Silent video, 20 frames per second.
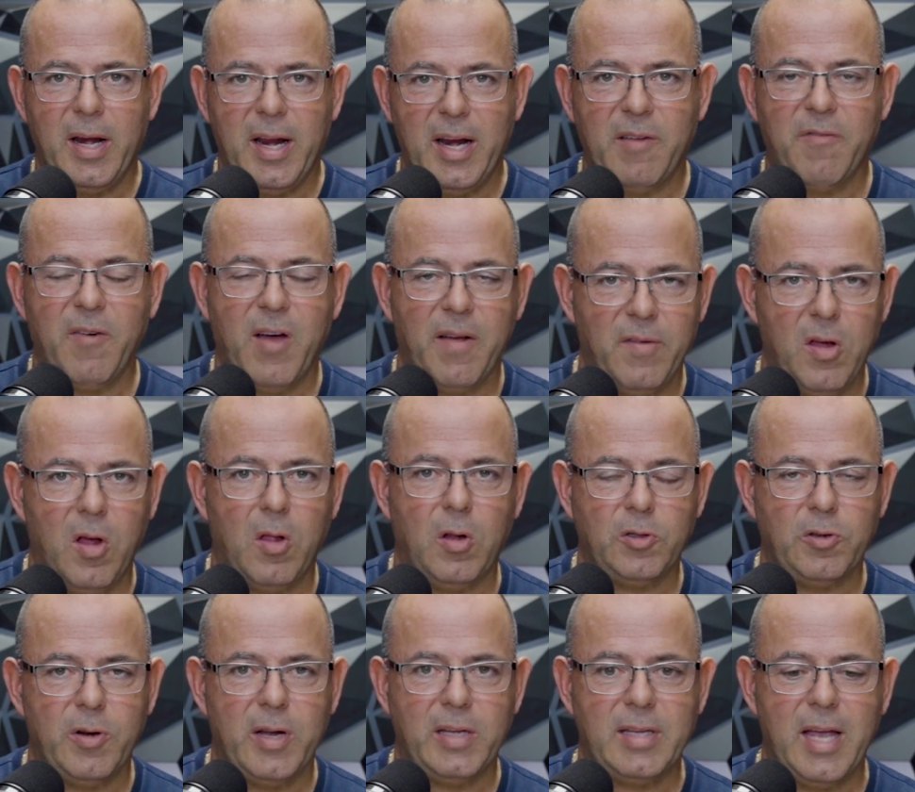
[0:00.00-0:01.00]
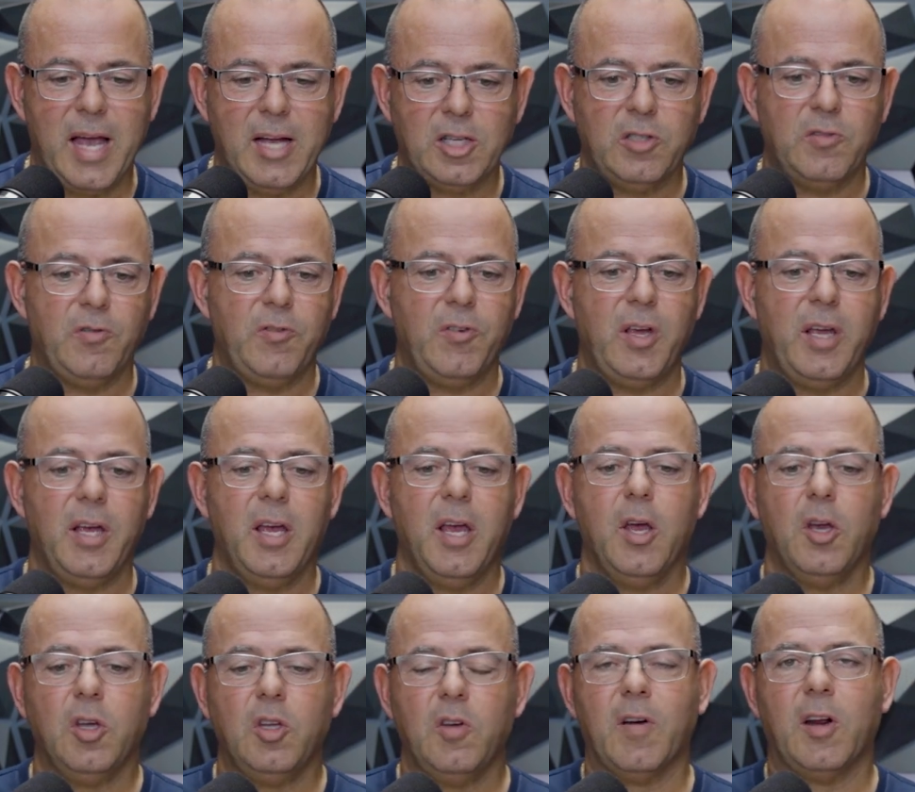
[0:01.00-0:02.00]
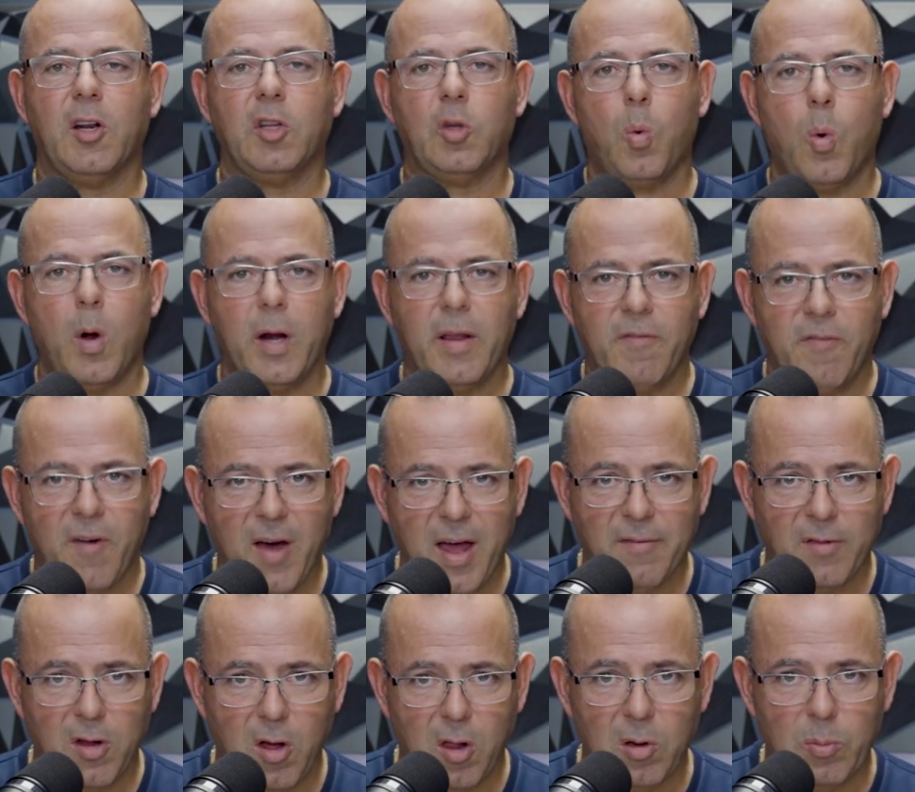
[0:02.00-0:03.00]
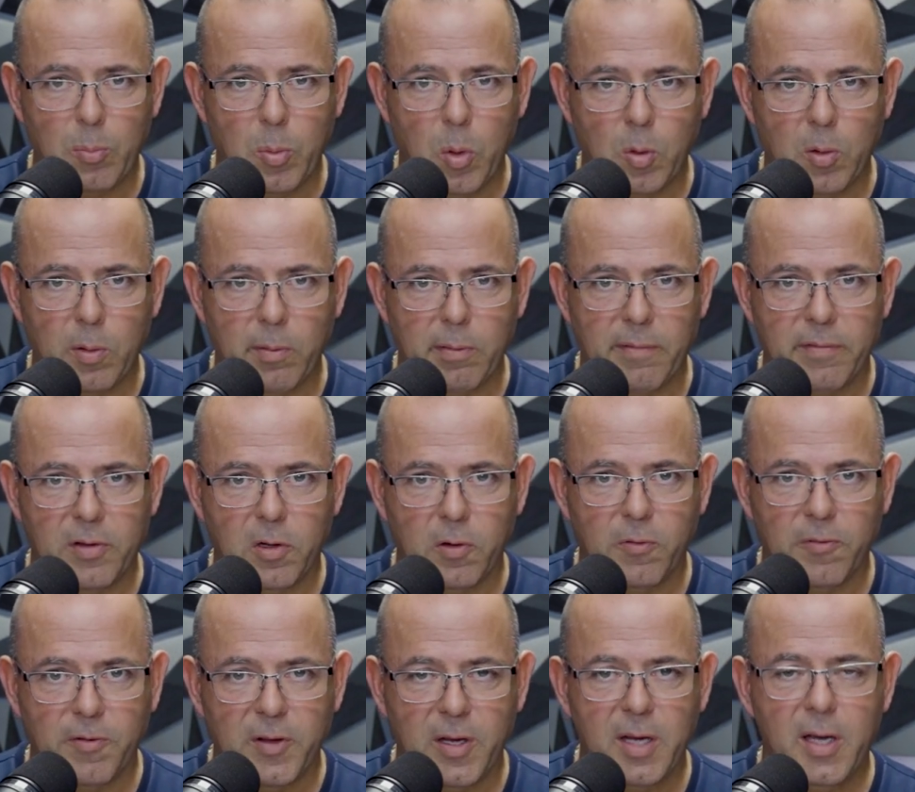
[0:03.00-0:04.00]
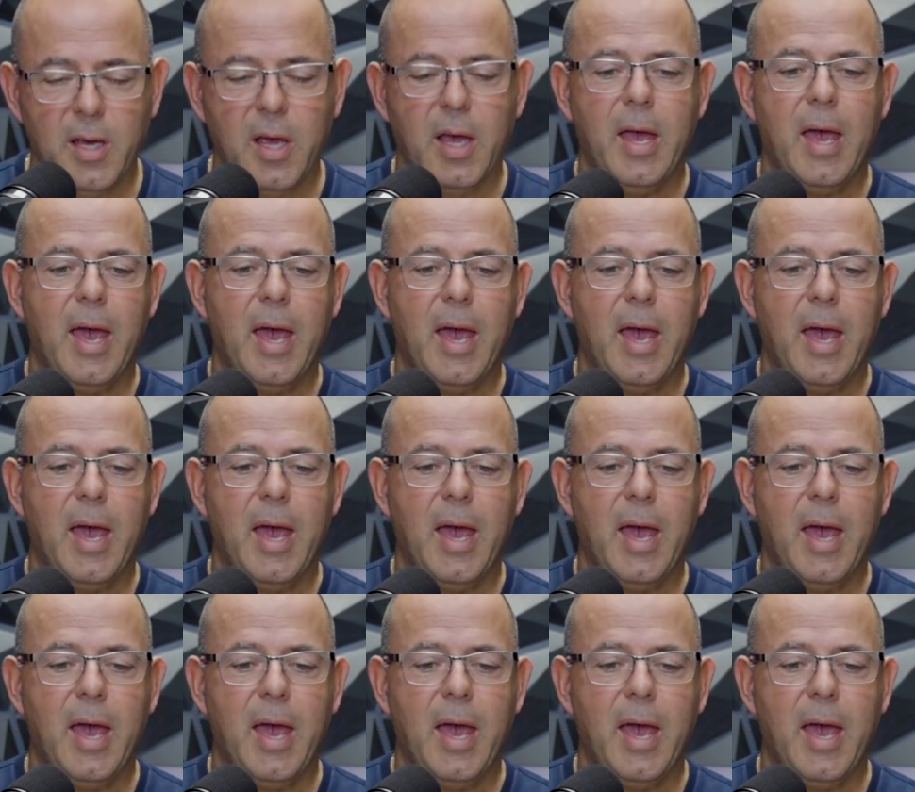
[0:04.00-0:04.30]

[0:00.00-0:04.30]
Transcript: an $85 transaction fee. You've got a $25 broker review fee.